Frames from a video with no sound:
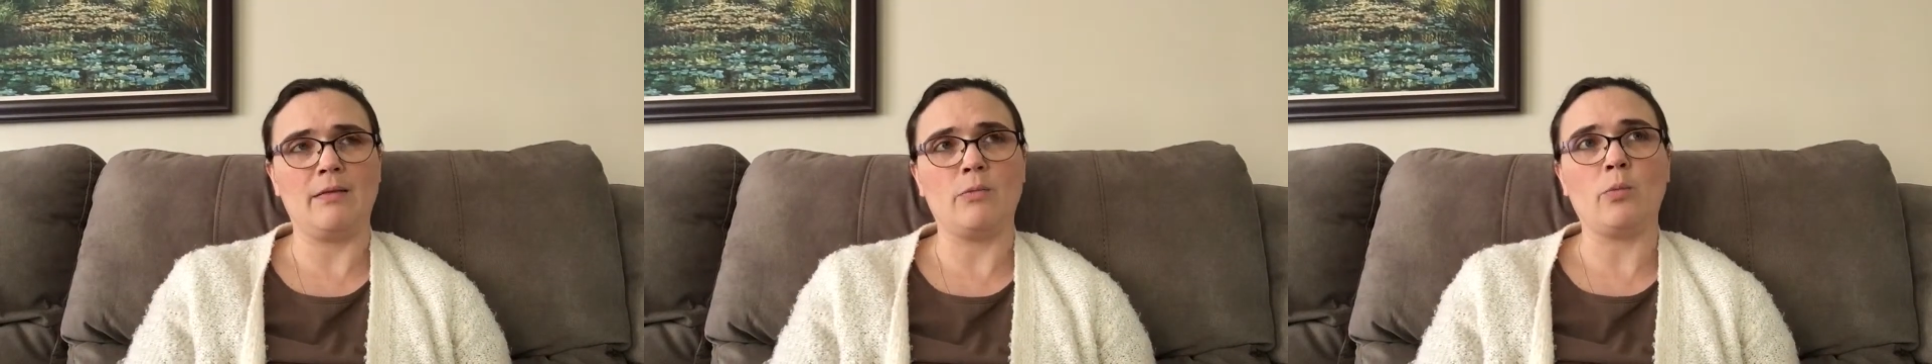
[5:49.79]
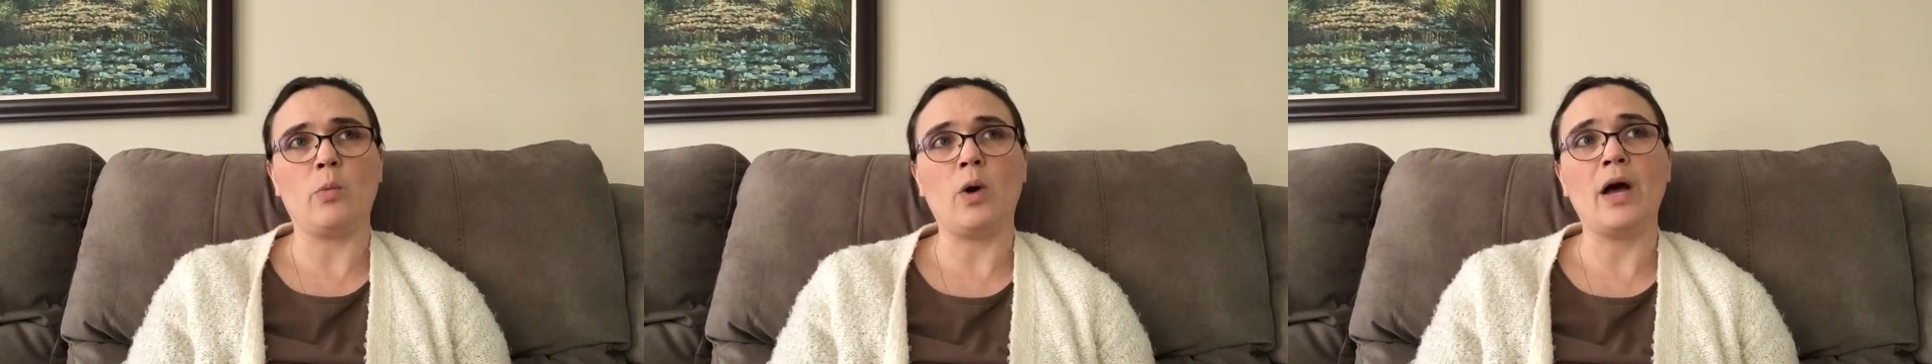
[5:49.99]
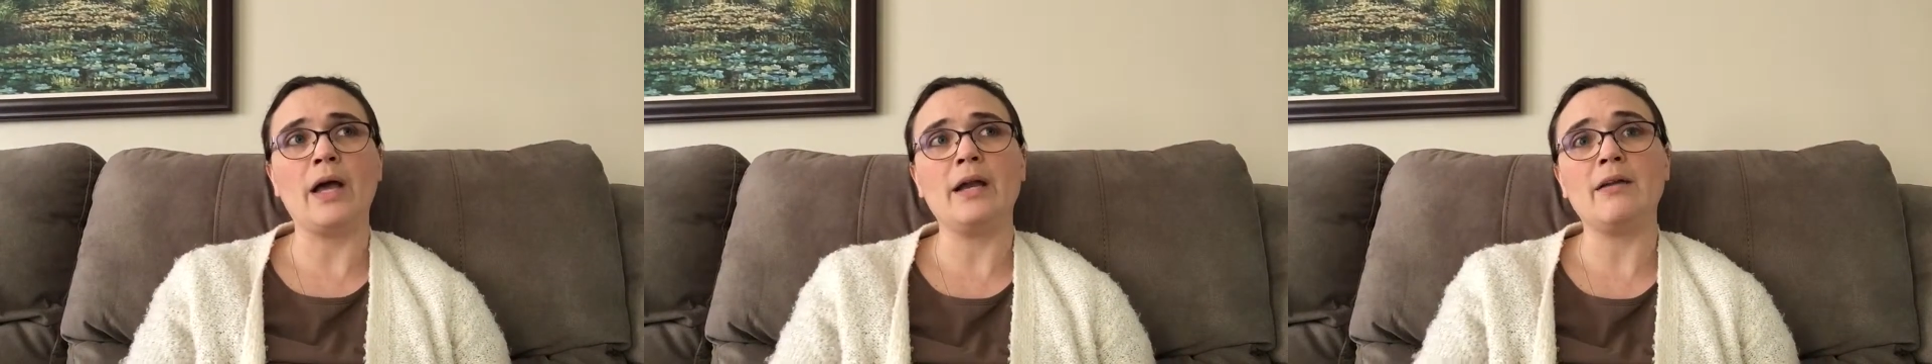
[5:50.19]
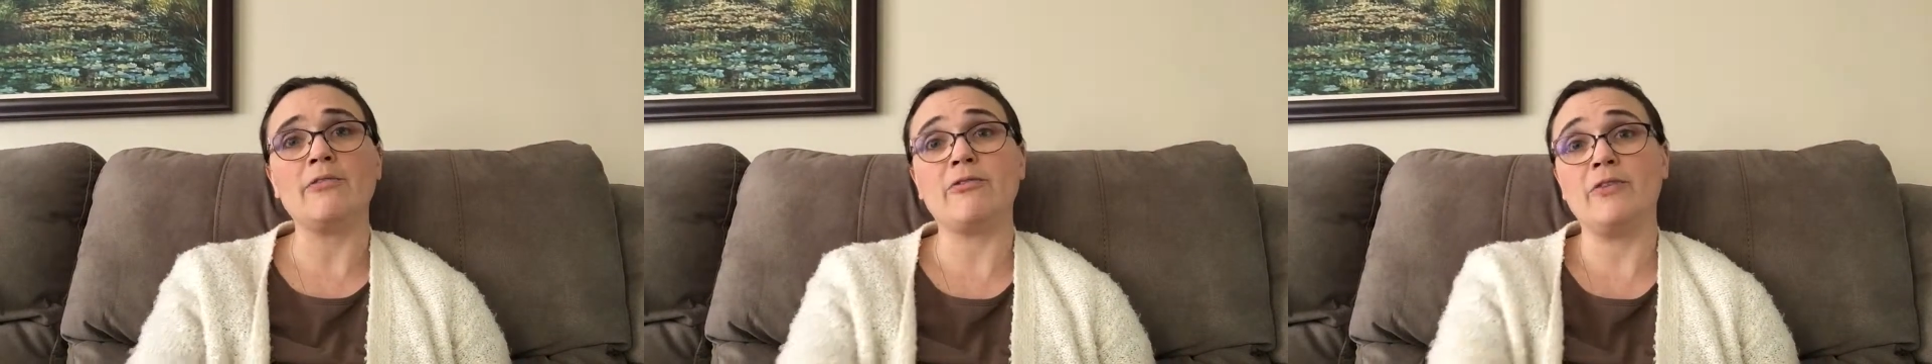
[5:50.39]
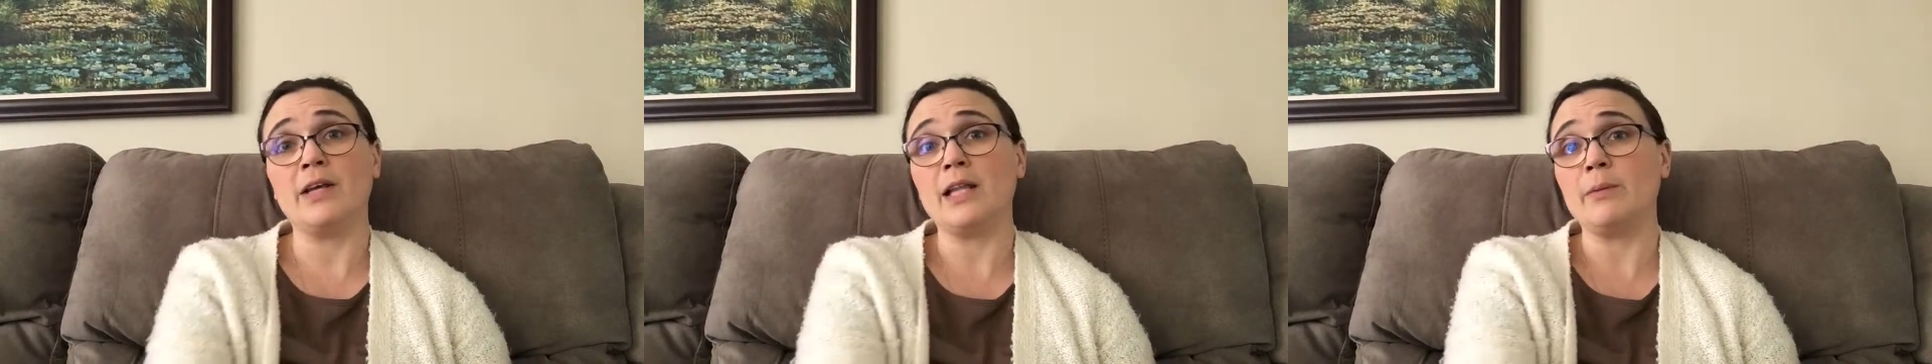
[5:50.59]
one,
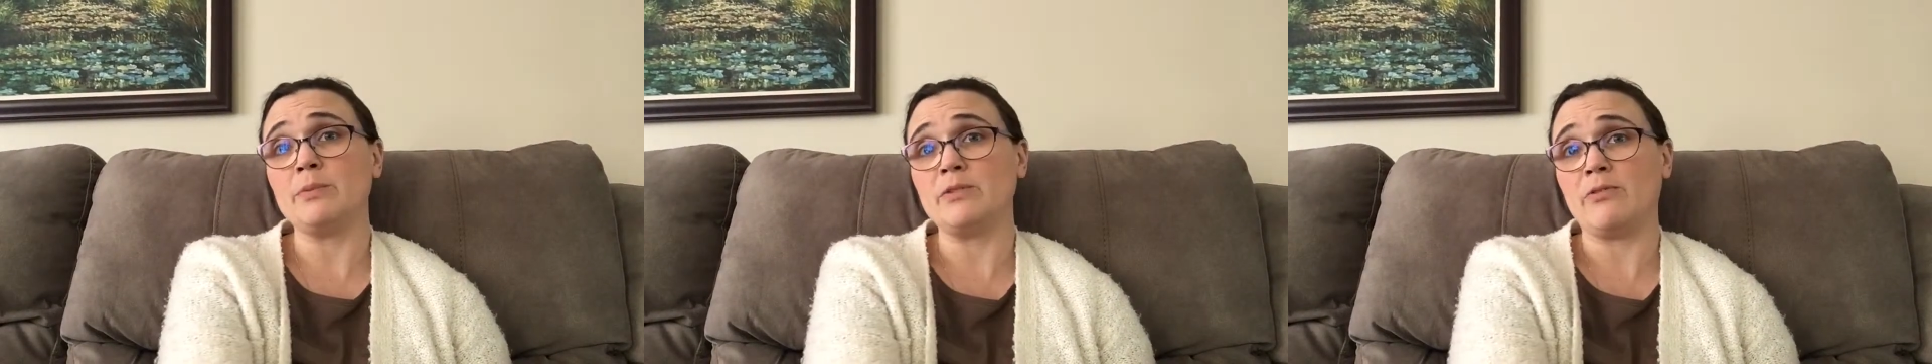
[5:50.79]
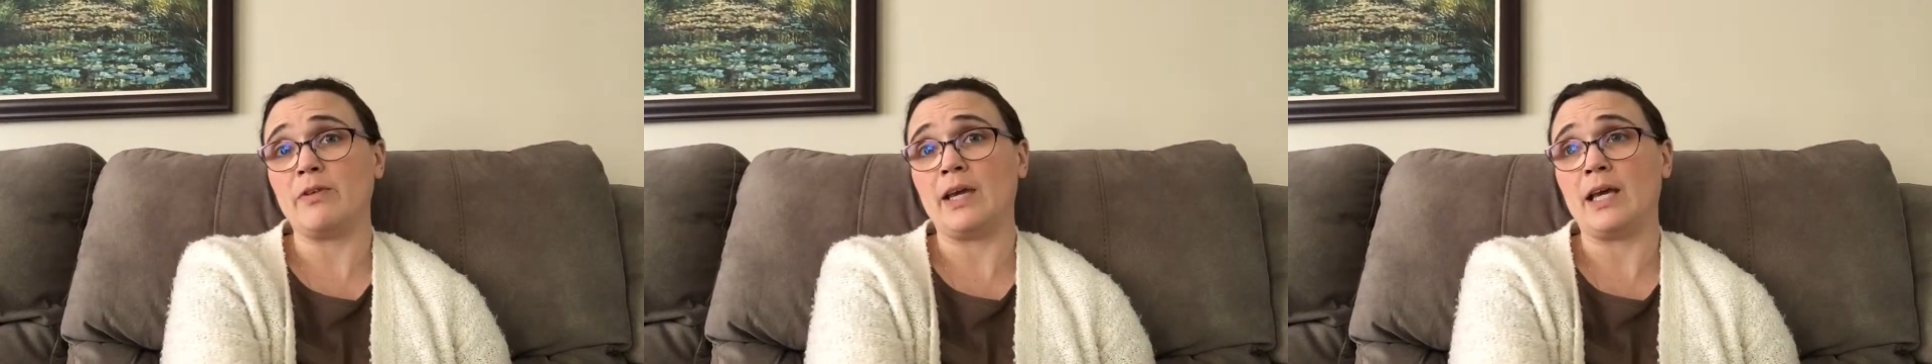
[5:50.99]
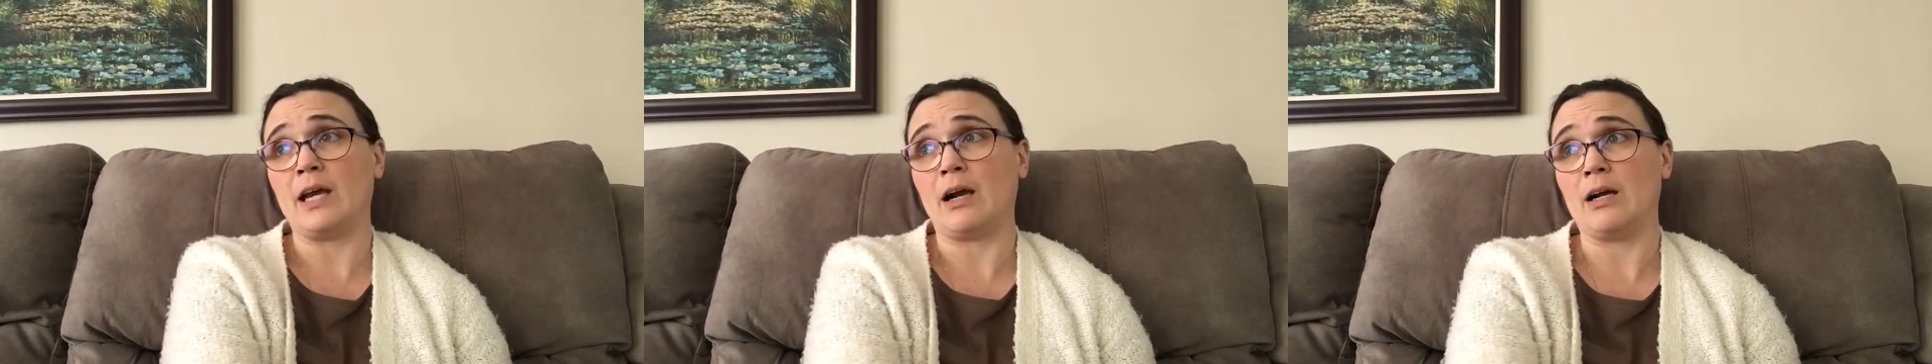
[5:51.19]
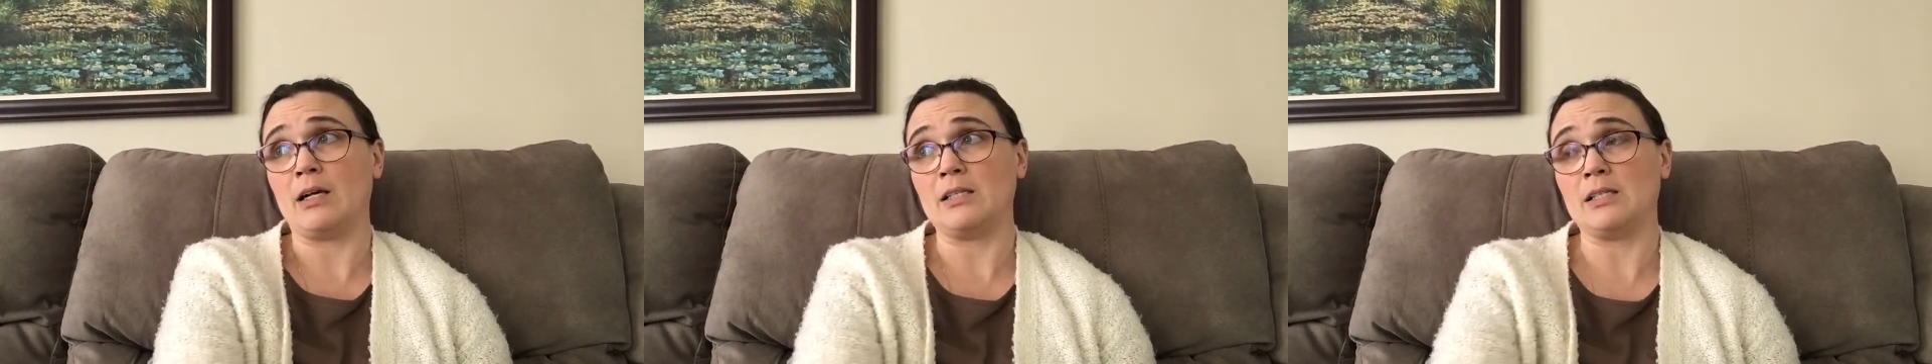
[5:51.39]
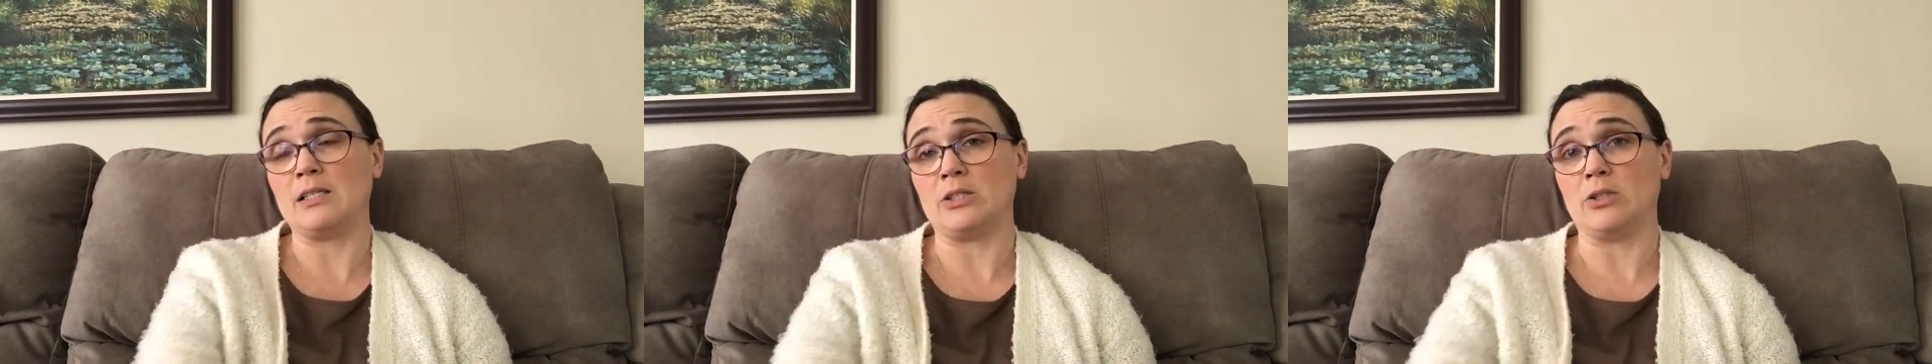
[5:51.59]
Philip's feet are
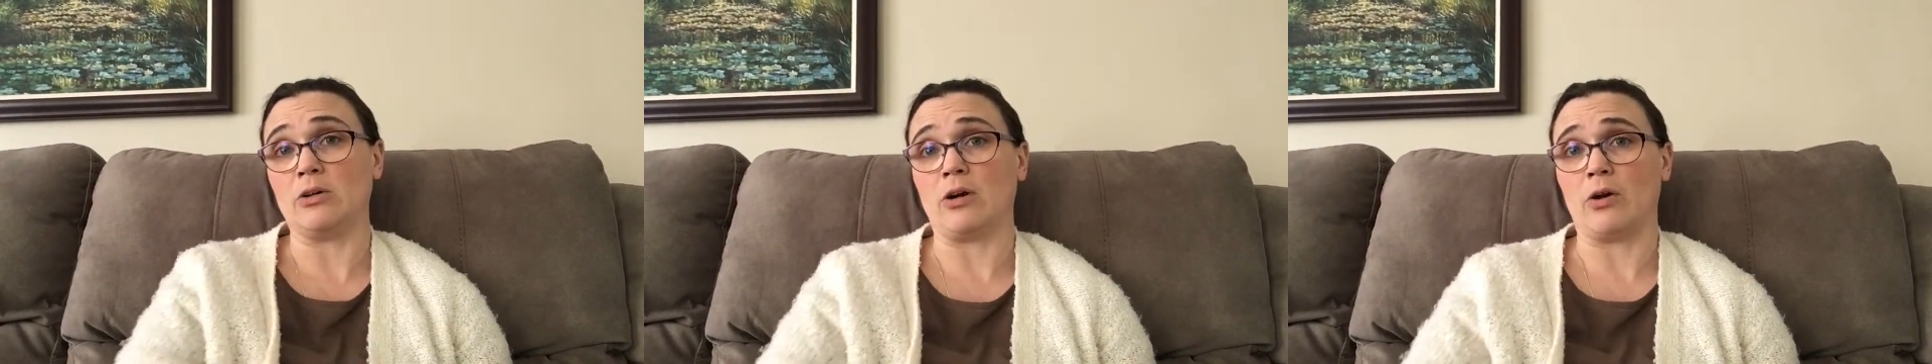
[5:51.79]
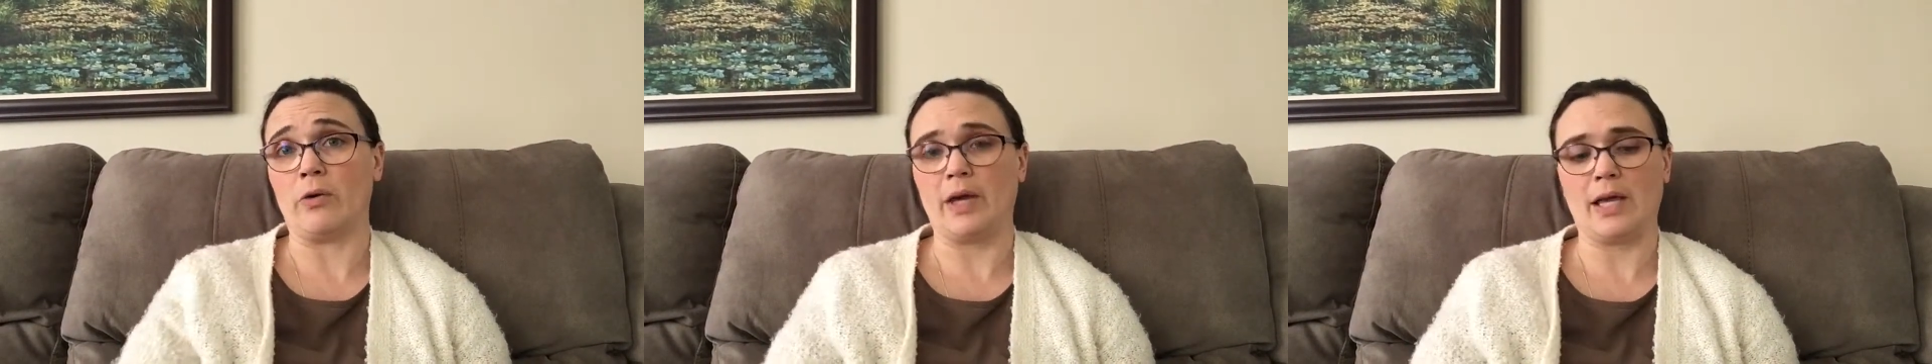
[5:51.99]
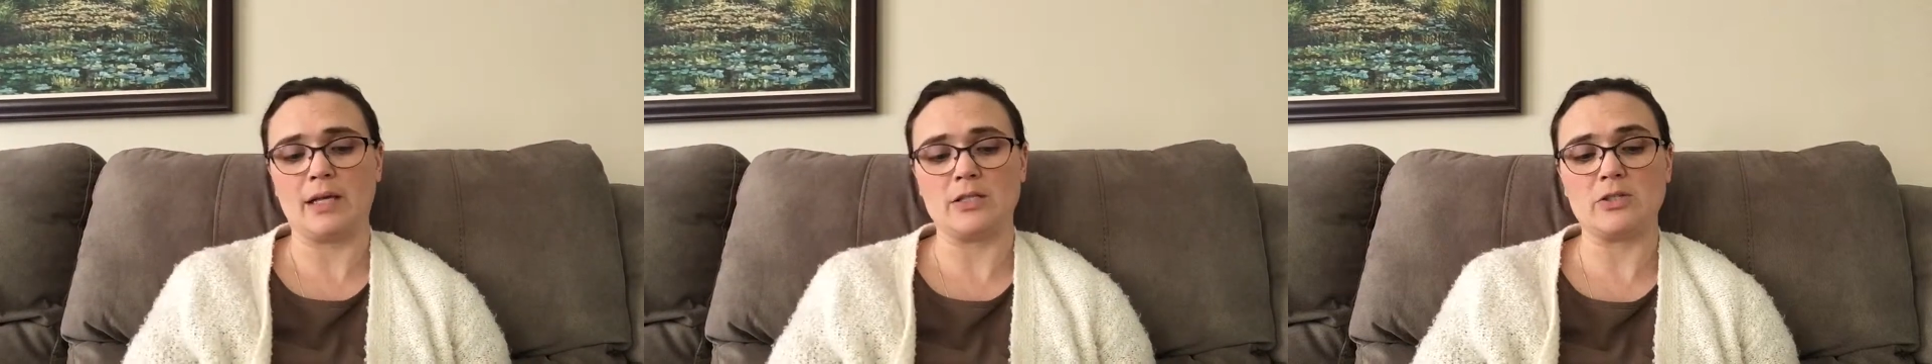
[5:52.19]
still growing,